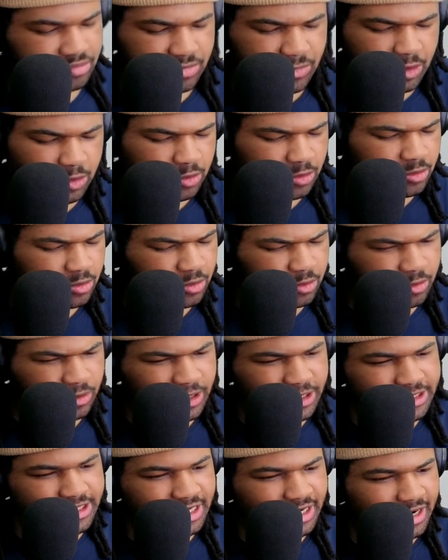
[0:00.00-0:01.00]
Oh,
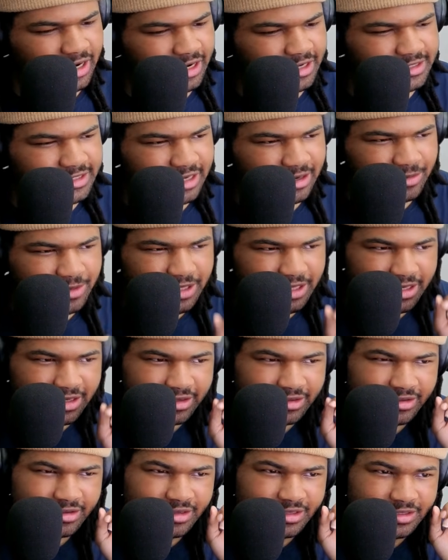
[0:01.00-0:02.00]
that's kind of high sound with the
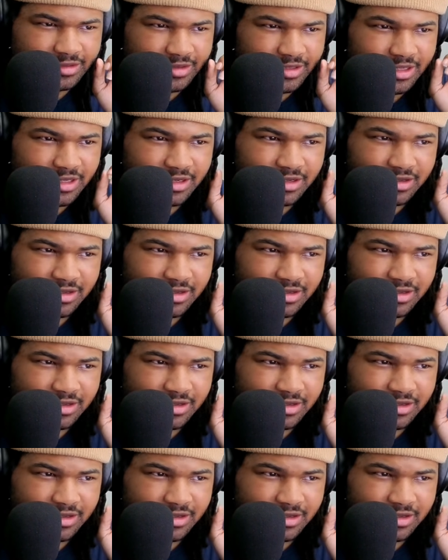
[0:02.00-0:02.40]
keys right there.